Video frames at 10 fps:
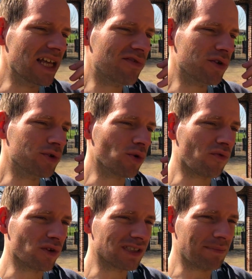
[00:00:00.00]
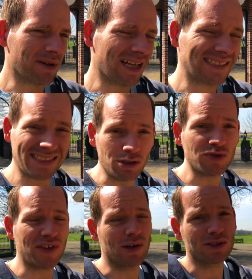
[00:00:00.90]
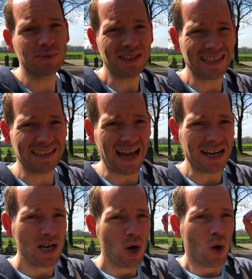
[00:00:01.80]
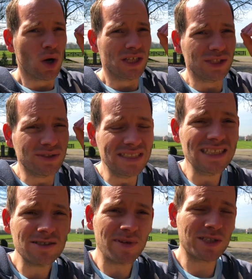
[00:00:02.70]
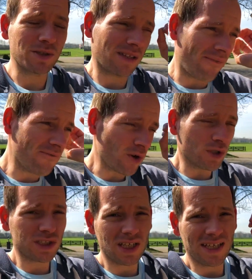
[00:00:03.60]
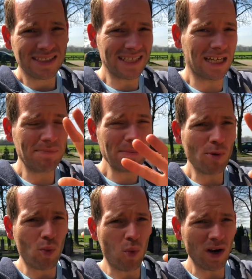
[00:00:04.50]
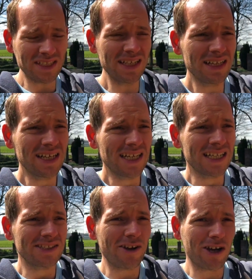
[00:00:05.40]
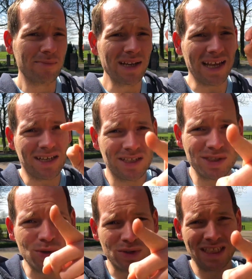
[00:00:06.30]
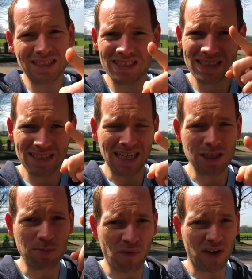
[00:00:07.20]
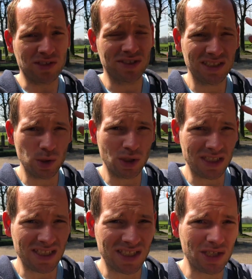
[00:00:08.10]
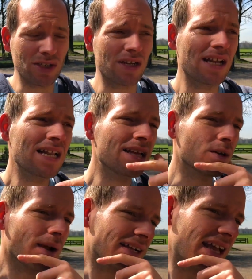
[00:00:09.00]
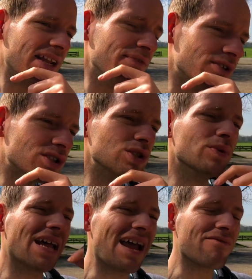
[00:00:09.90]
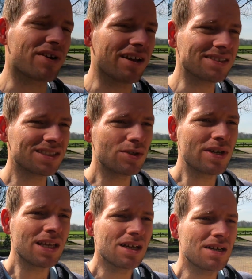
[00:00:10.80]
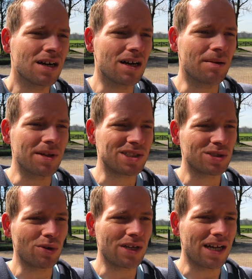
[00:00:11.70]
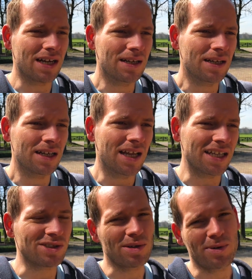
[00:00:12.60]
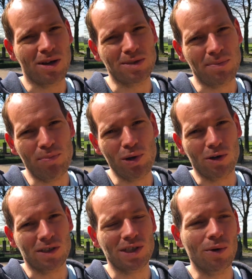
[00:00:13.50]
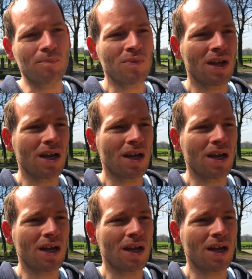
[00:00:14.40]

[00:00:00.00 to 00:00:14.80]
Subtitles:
if you do, for example, a sales video or something like that, you need to make sure that the first second people watch it, they're gonna be like, yo, this is actually professional. This is good, right? And if you just do what everyone else is doing, it sort of becomes a blur. So